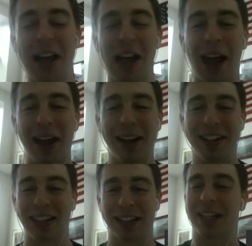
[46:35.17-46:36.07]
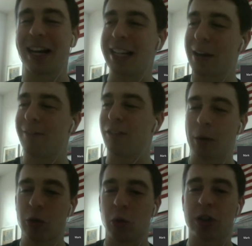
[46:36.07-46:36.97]
and like the guy's like
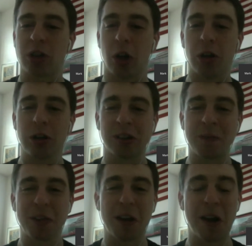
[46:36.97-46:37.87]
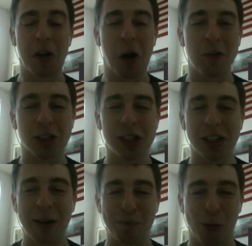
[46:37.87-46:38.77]
flipping through the songs, and all of a
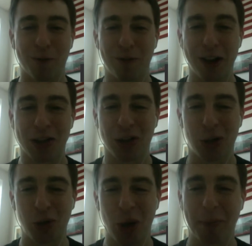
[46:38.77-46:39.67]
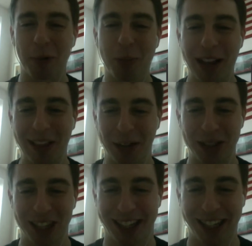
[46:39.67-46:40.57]
sudden a Professional Rapper by Little
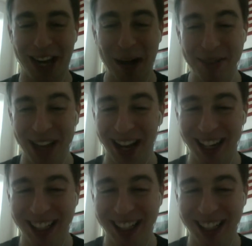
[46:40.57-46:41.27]
Dicky comes on.